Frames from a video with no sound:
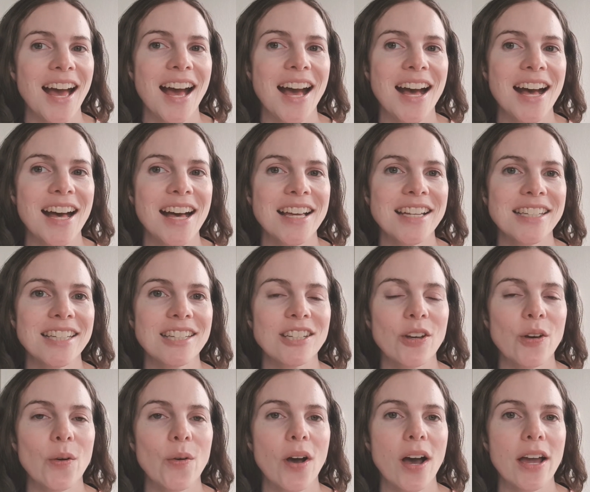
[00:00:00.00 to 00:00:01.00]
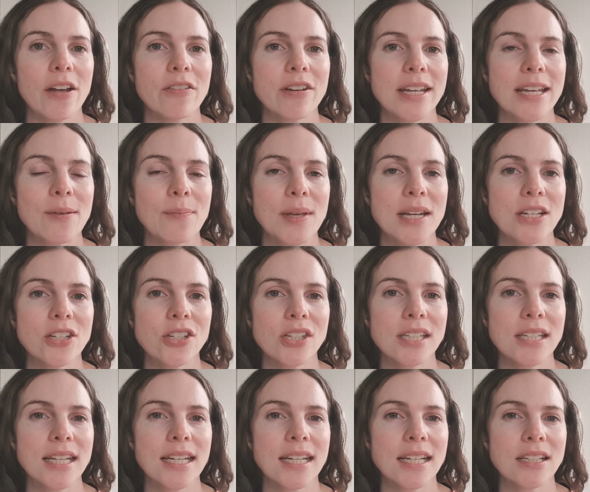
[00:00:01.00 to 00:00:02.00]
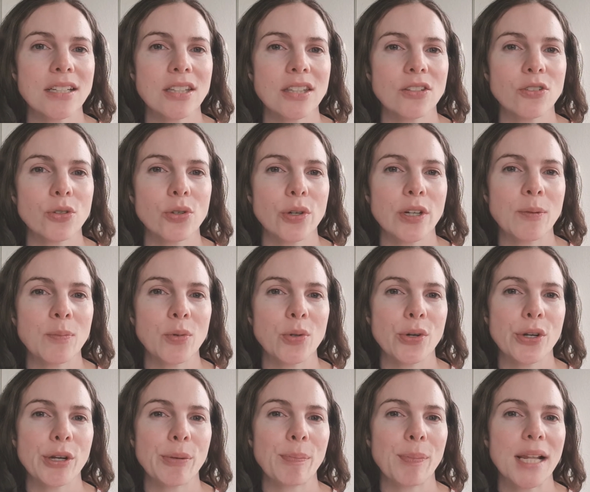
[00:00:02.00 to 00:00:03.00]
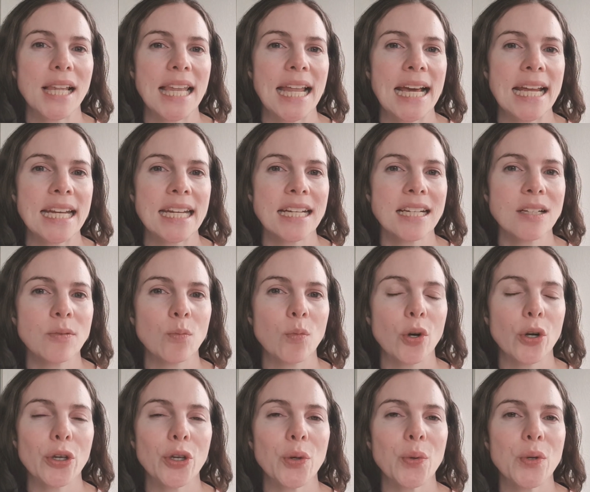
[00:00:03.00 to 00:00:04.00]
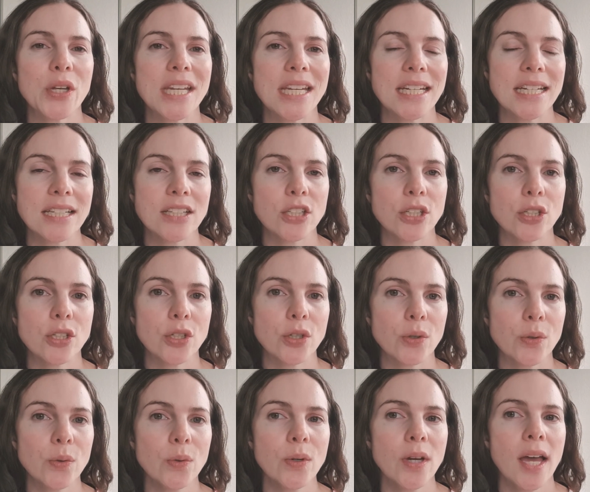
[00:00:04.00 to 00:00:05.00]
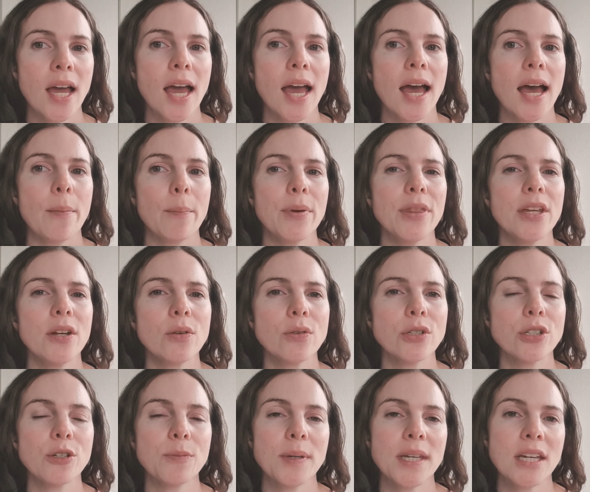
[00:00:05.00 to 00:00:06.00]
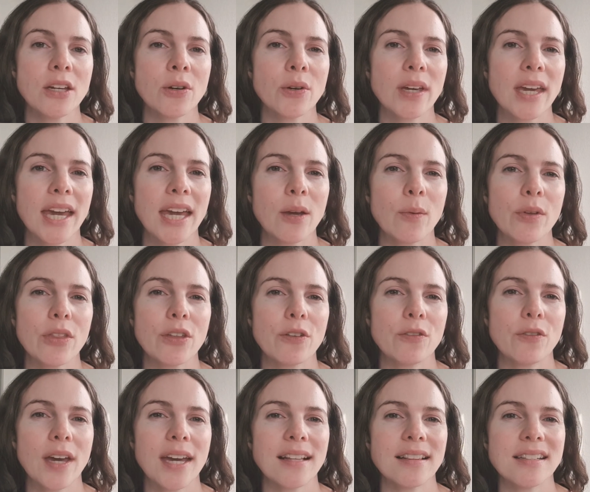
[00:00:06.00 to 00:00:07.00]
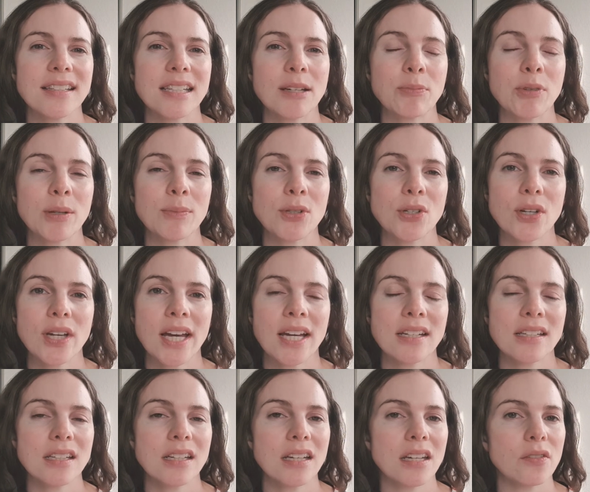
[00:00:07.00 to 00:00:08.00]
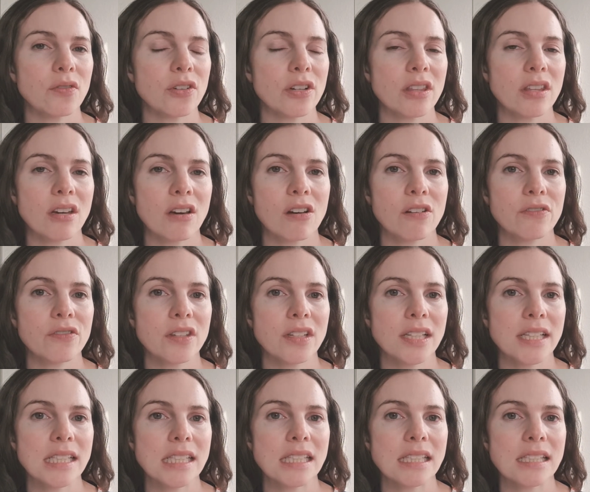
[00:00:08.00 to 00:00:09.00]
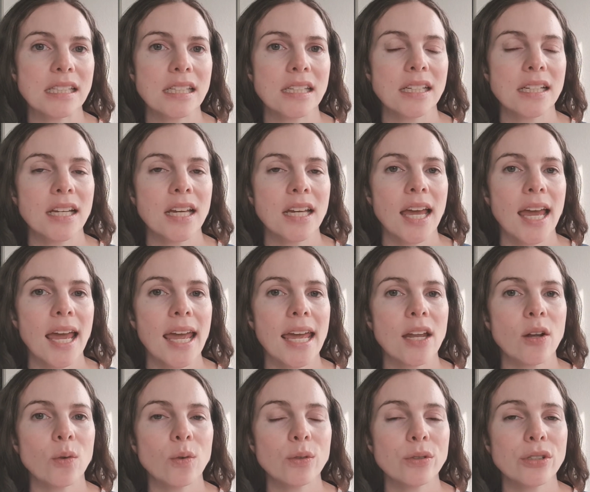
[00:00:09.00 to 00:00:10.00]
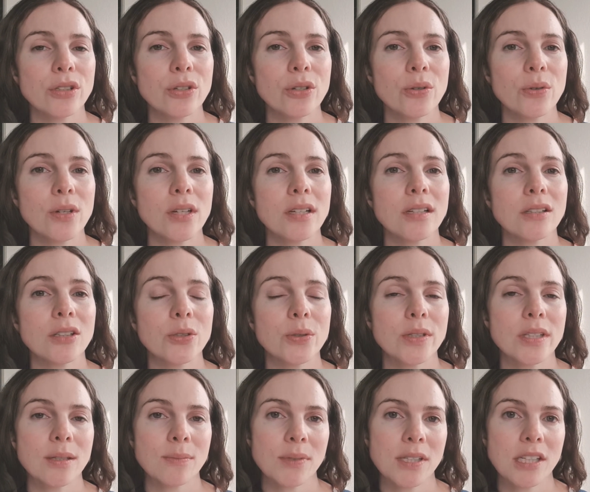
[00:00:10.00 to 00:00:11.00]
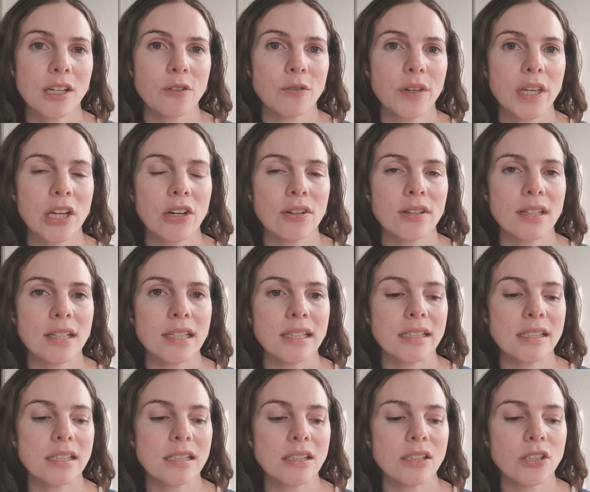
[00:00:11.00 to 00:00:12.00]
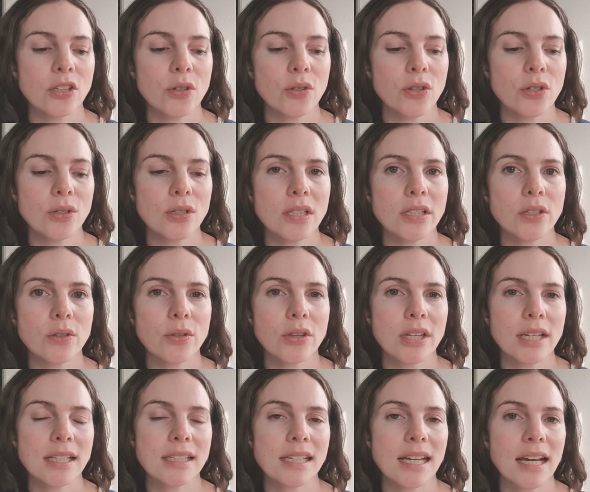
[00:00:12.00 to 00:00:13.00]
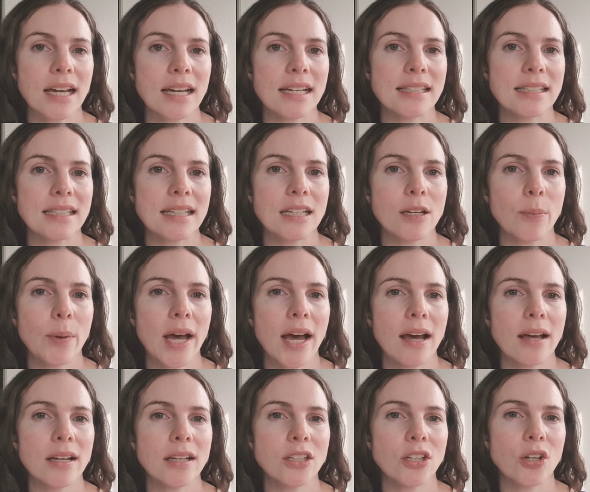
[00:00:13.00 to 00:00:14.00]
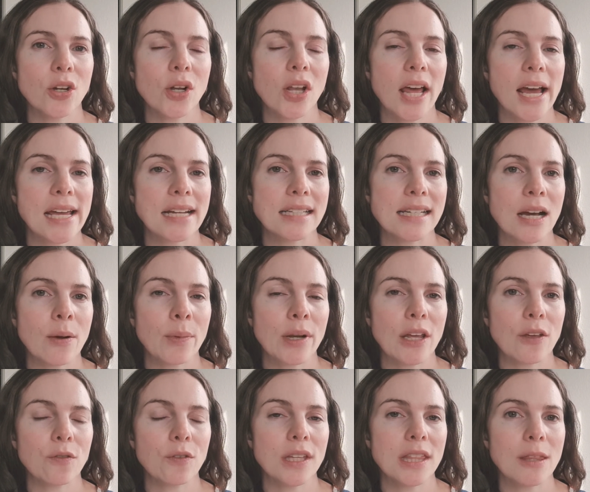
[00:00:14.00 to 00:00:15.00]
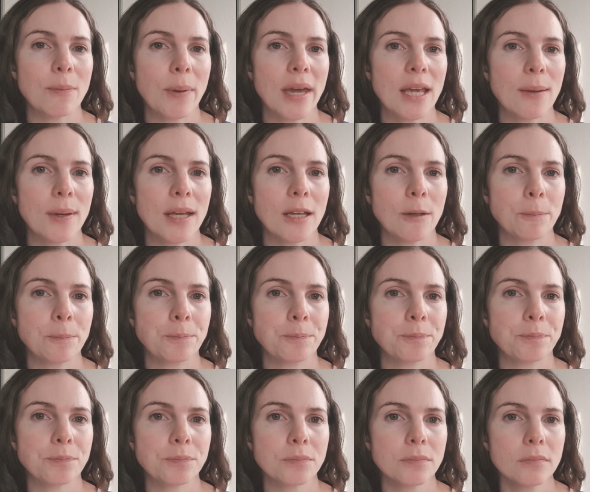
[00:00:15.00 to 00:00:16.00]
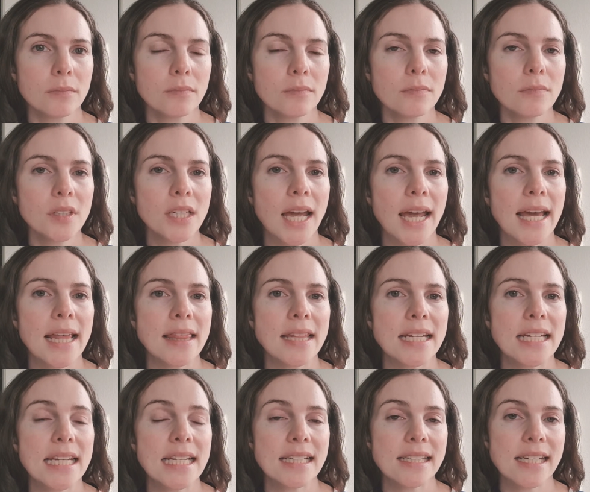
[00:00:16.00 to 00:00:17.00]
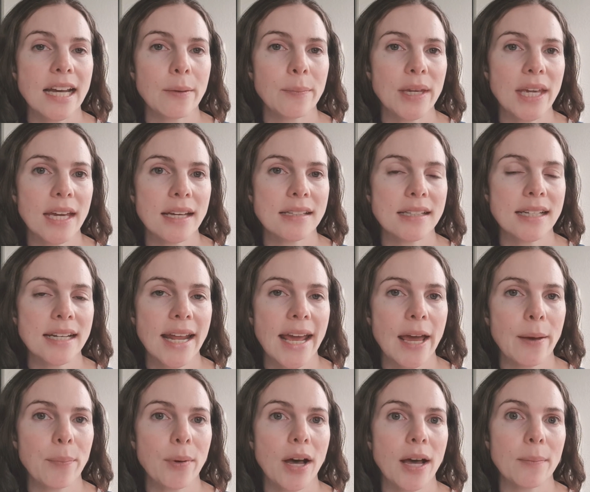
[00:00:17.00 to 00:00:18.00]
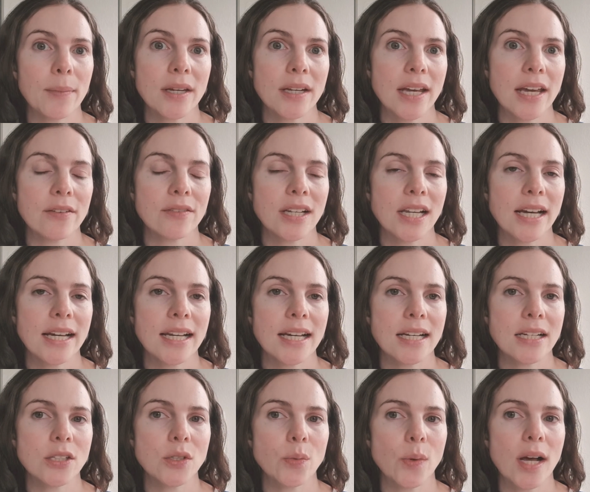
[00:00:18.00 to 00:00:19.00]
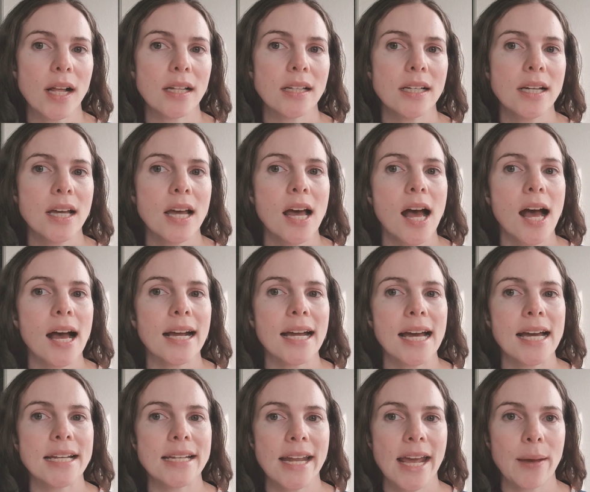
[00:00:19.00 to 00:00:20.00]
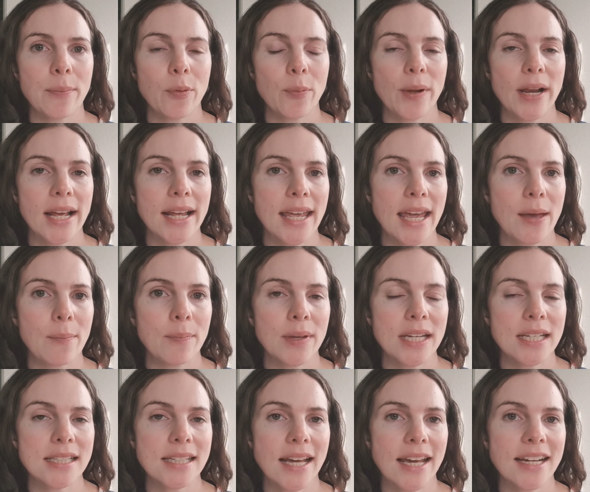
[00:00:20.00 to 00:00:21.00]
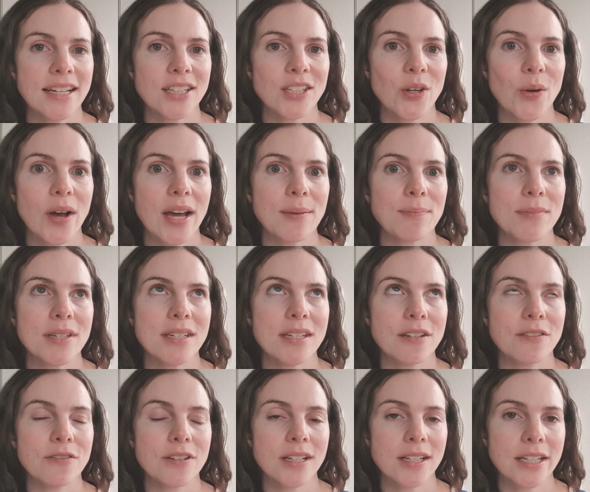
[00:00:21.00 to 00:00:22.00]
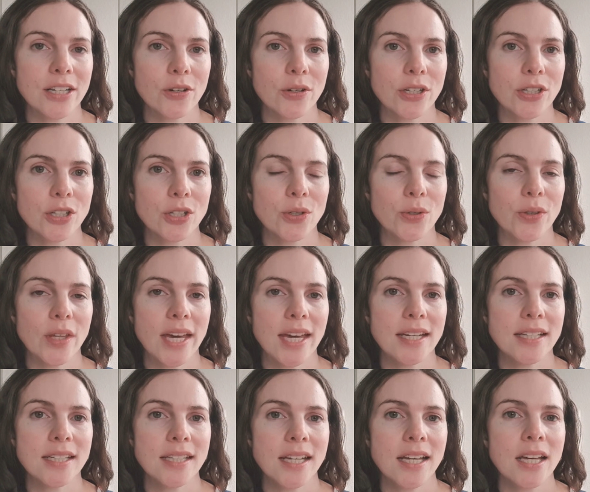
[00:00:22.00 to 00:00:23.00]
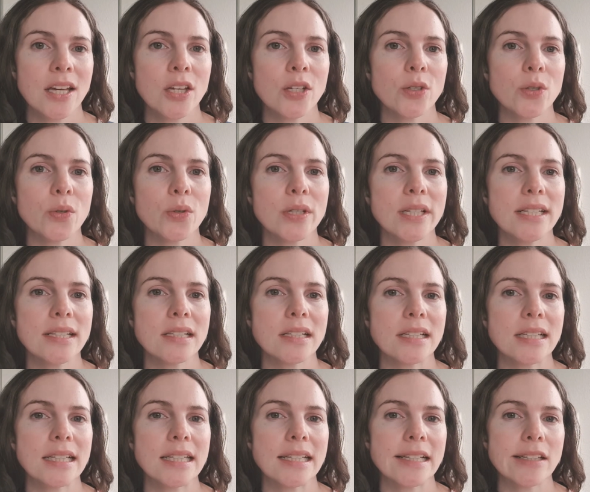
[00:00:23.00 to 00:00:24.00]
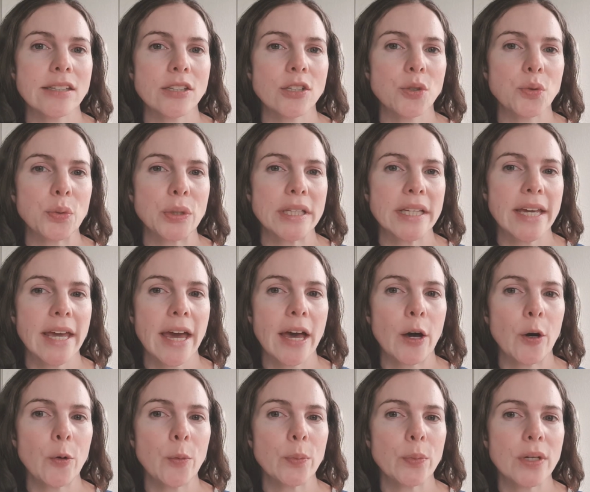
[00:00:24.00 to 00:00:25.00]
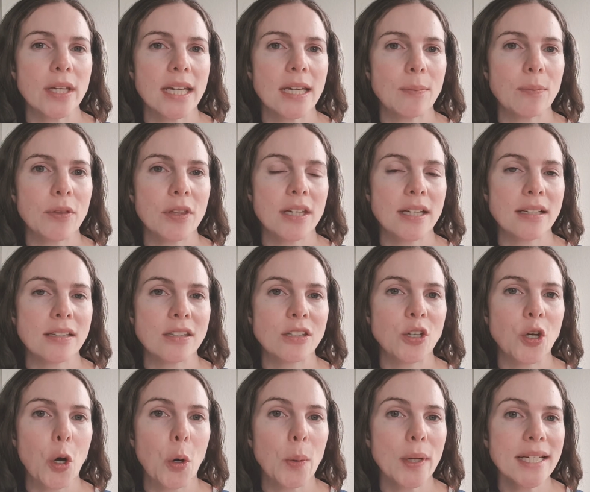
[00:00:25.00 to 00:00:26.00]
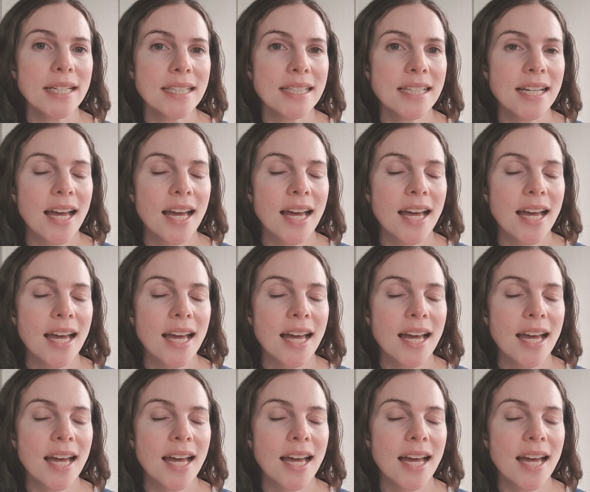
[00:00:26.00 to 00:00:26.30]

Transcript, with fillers: Uh, so I recommend just getting to the drawing board and planning what you need to do, but then also being okay with the fact that sometimes you can't tick everything off the list and also include some self-care in the list. So those little things like I said about, you know, lying down when I feed the baby, and then next time he has a nap, I'm going to have a lie down as well. I can't nap, but I can meditate, so I'm definitely going to do that. So all these little things just really help keep things going.